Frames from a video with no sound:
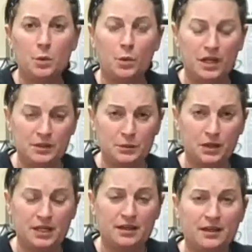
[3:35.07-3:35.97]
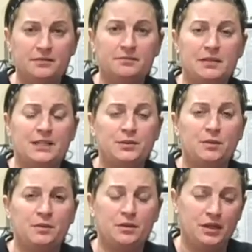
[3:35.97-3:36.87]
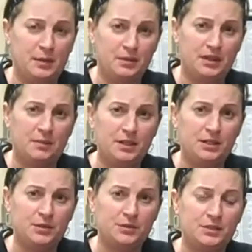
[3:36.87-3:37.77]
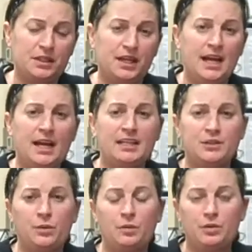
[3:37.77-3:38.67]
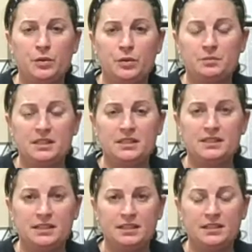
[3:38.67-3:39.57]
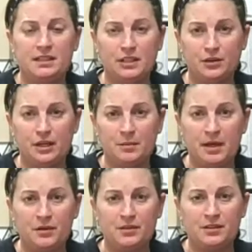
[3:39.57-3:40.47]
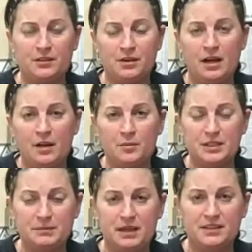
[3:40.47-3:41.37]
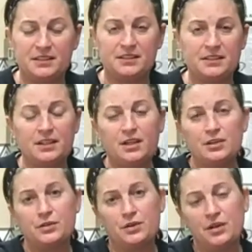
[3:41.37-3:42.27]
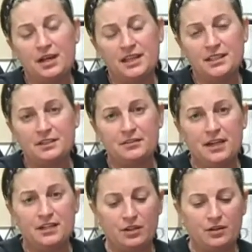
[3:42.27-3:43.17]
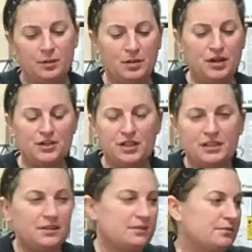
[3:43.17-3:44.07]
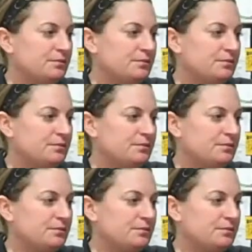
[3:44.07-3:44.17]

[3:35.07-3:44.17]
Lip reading: what I was working on. I told them their name would not be used, and I told them who would be seeing and hearing about their responses. So they're not identified at all in the project.